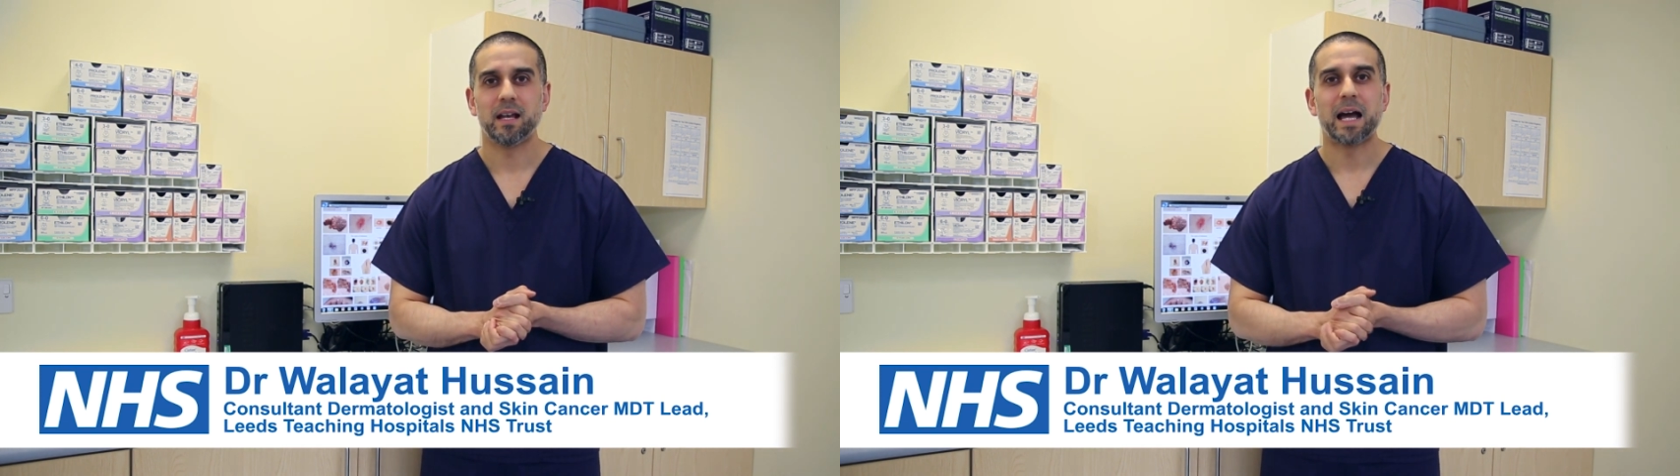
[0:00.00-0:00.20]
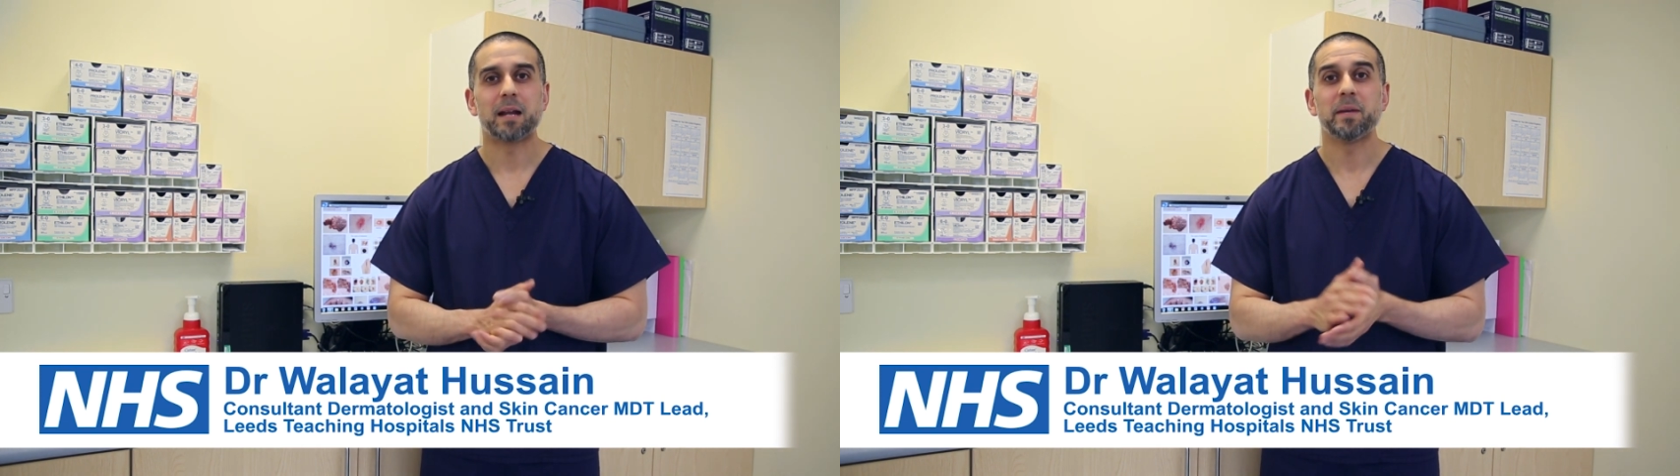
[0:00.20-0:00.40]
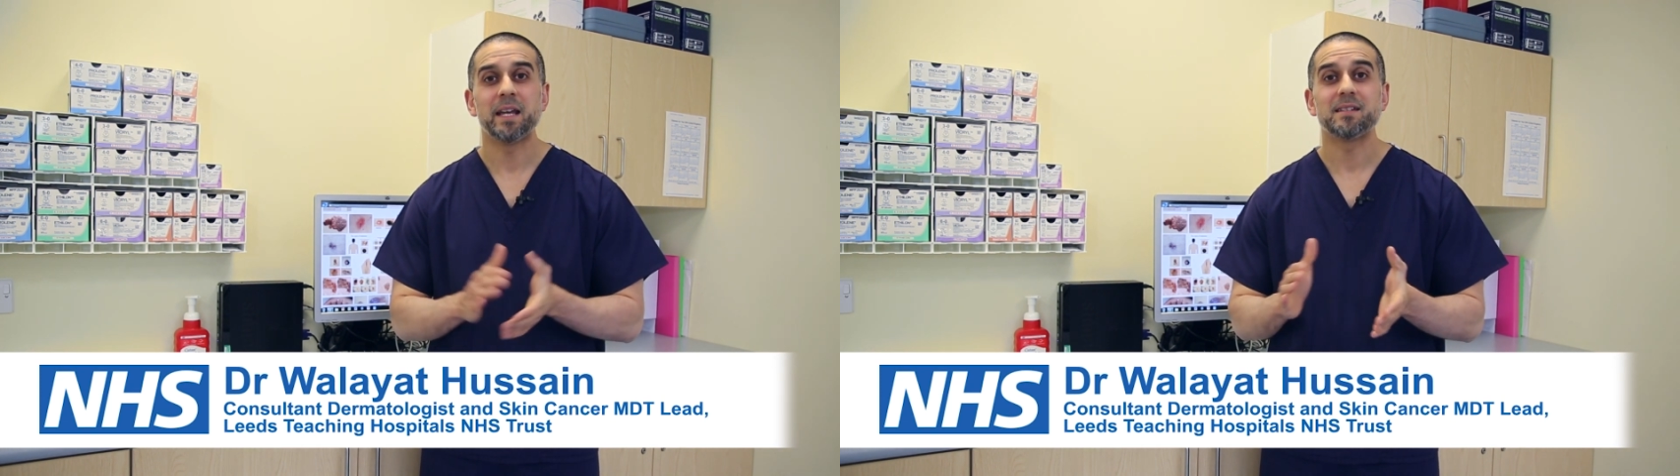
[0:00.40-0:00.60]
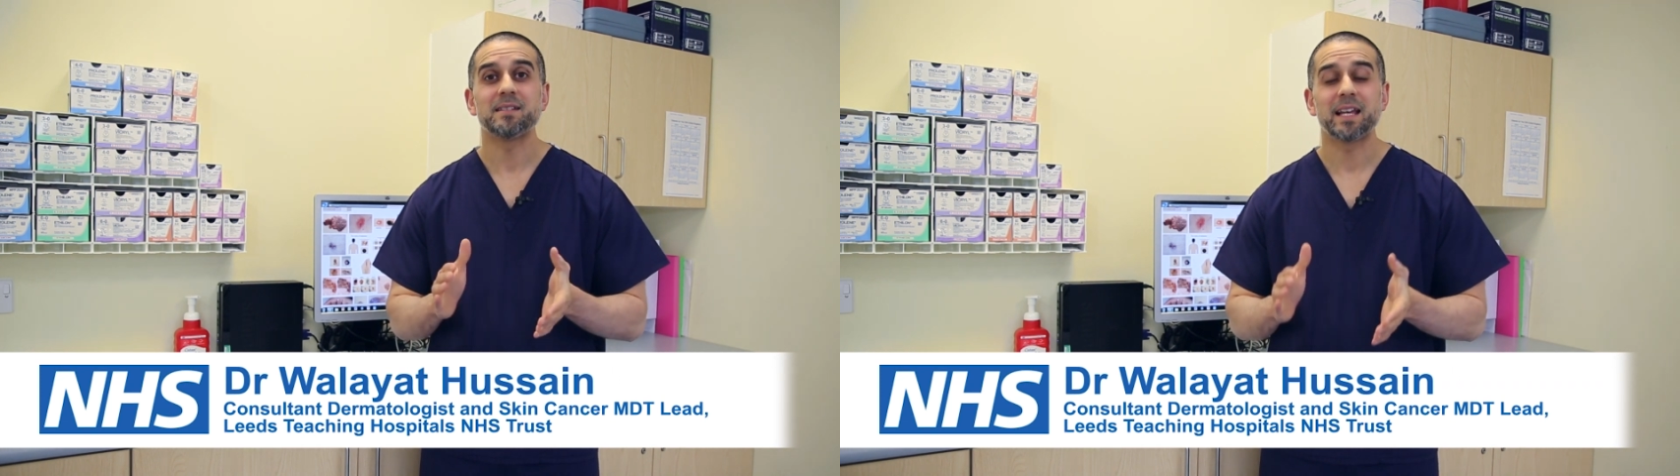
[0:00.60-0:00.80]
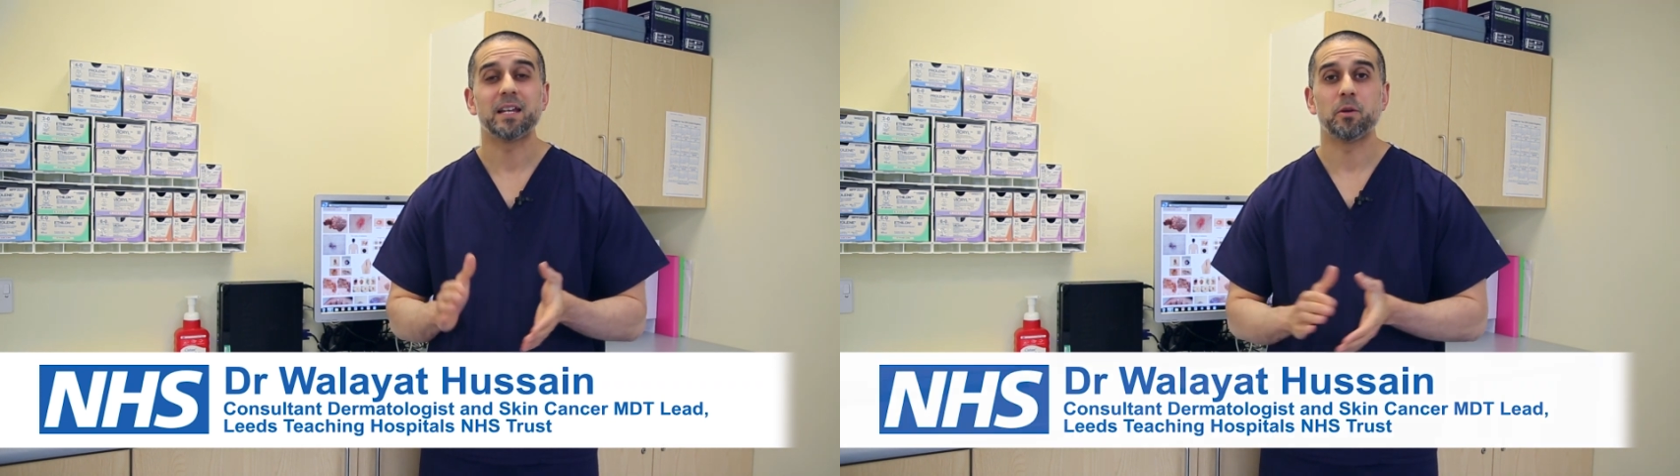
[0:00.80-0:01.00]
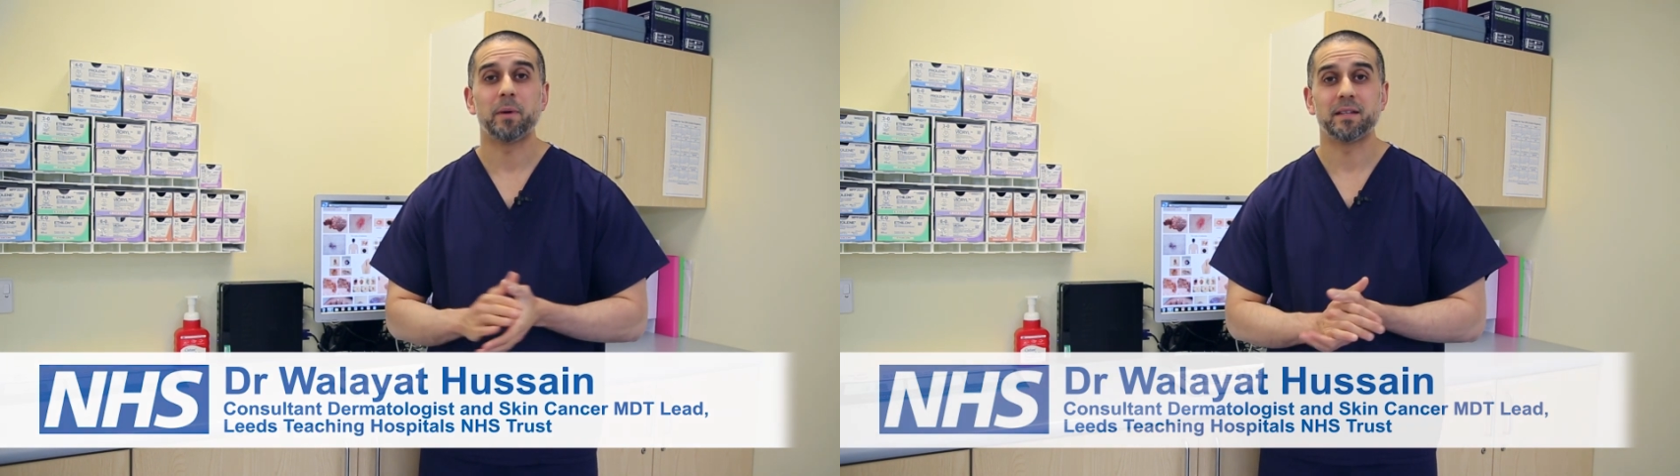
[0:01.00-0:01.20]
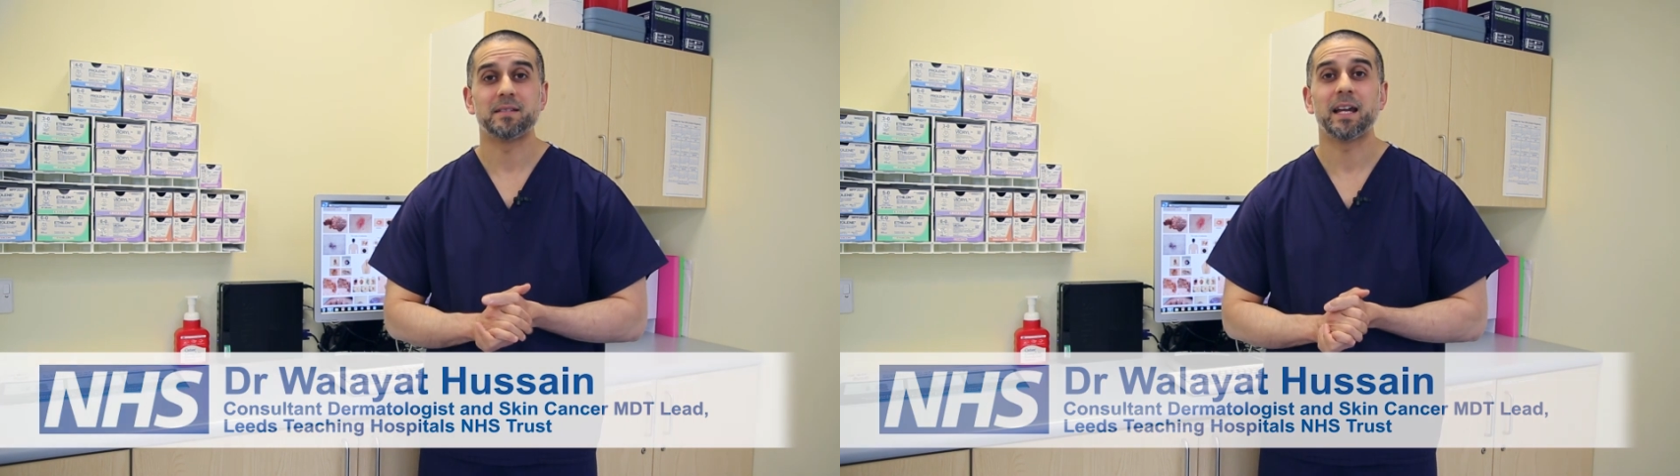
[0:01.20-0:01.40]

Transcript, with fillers: and I'm here to tell you about the